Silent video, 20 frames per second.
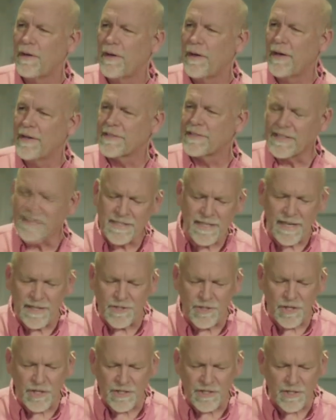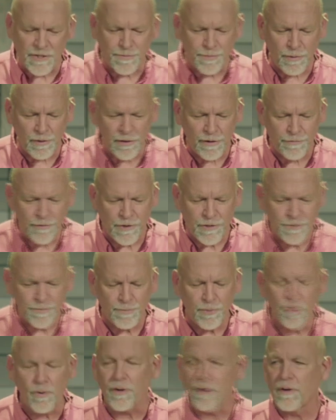As I said, Jesus believed this
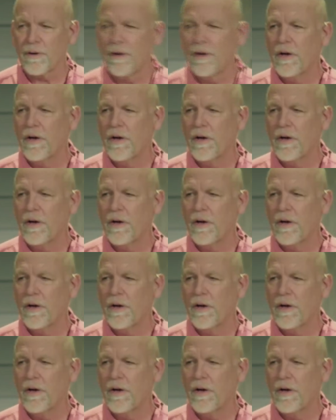book.